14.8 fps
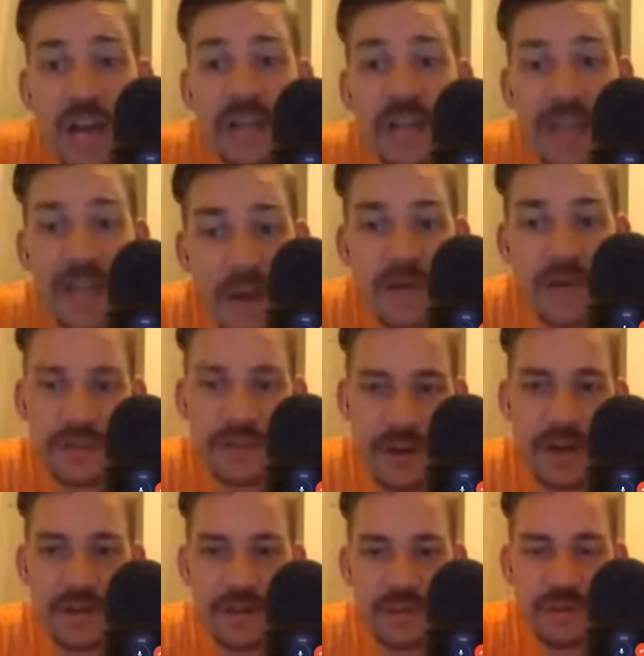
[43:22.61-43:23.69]
She's not a
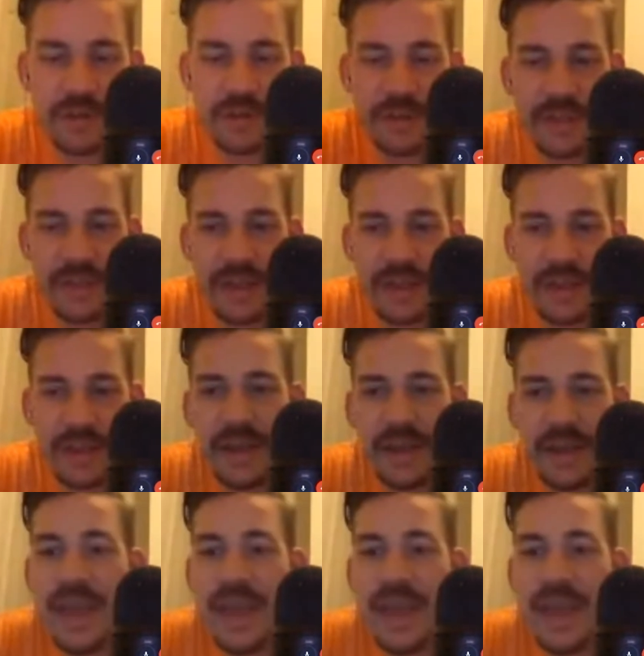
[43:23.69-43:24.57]
character actor, is what I'm getting at.